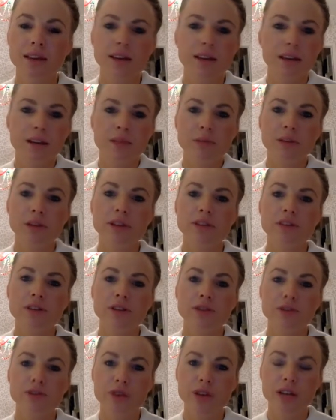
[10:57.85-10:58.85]
And I believe you
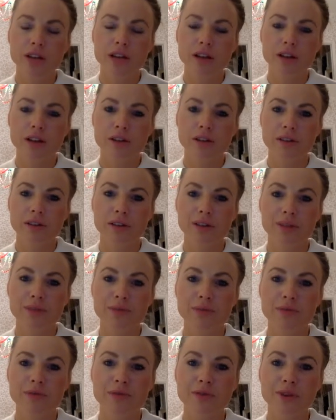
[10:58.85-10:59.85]
have tried a lot of things
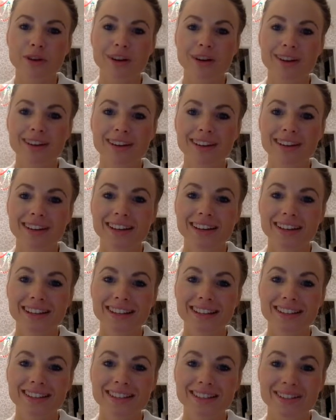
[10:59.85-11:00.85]
before.
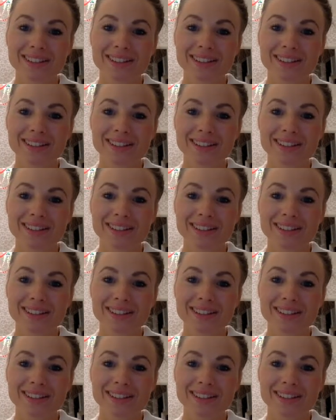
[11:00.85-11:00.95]
And so